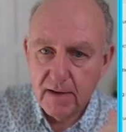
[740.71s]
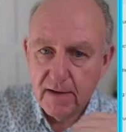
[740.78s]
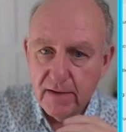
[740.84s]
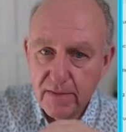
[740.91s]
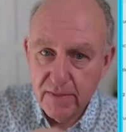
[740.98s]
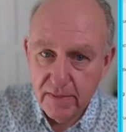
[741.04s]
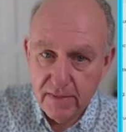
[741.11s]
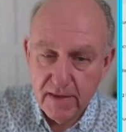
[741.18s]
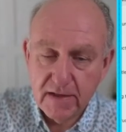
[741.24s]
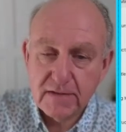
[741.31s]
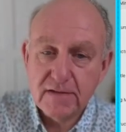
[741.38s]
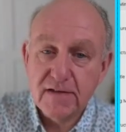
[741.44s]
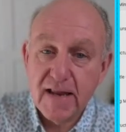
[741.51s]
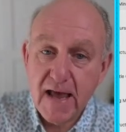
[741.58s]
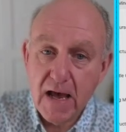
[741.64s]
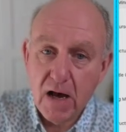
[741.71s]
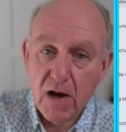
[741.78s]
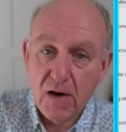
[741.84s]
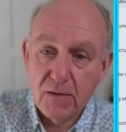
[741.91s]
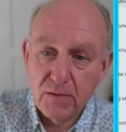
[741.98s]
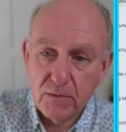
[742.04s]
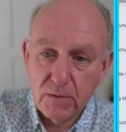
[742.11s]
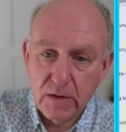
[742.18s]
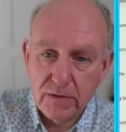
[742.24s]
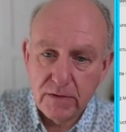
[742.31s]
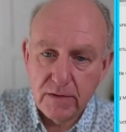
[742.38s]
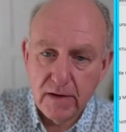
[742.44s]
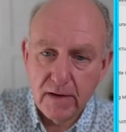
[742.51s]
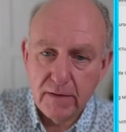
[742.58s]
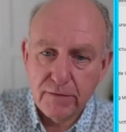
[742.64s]
This now with
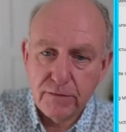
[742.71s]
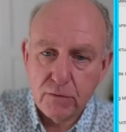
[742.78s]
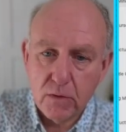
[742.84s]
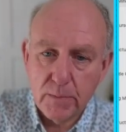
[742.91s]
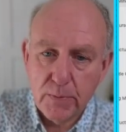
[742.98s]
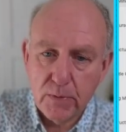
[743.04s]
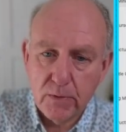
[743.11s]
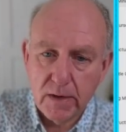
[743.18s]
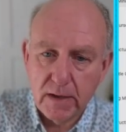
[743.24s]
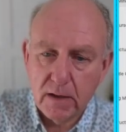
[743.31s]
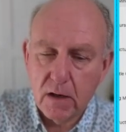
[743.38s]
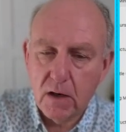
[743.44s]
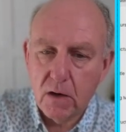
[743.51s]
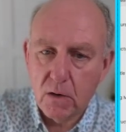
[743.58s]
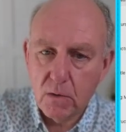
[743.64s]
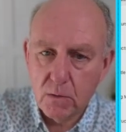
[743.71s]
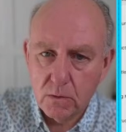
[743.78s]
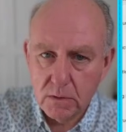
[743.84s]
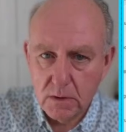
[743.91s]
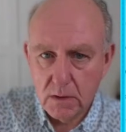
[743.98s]
4.0